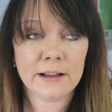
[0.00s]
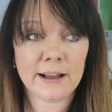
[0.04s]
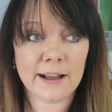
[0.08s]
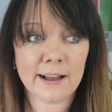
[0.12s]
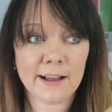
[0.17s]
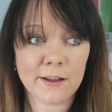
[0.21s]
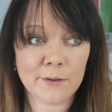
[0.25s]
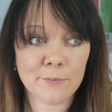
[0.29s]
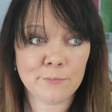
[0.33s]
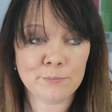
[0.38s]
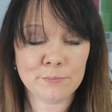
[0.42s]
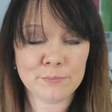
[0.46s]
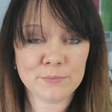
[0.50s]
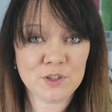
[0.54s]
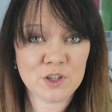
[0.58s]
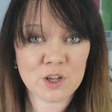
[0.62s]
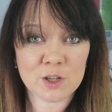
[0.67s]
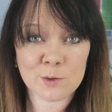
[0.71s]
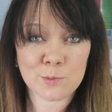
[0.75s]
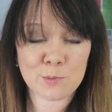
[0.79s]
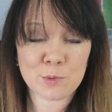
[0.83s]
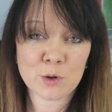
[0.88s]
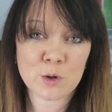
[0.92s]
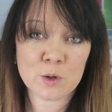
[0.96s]
um,
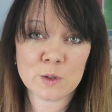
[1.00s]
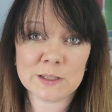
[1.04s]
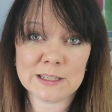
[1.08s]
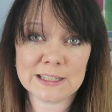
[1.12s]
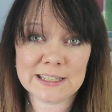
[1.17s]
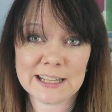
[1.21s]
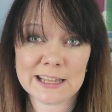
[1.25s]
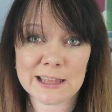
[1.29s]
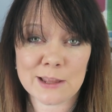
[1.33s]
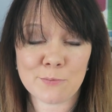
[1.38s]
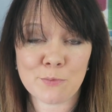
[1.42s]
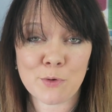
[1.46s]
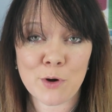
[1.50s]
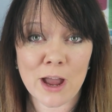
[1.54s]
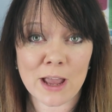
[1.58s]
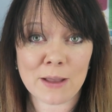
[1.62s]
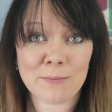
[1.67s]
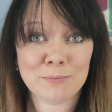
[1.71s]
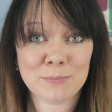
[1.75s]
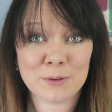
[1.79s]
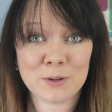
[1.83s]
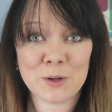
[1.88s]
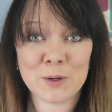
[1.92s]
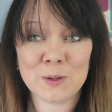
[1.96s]
just because it's in the
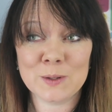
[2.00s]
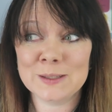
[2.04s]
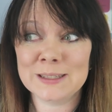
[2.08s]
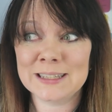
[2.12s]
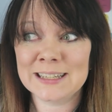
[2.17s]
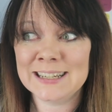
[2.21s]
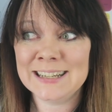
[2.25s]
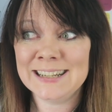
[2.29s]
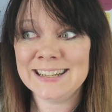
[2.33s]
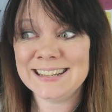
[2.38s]
brain, because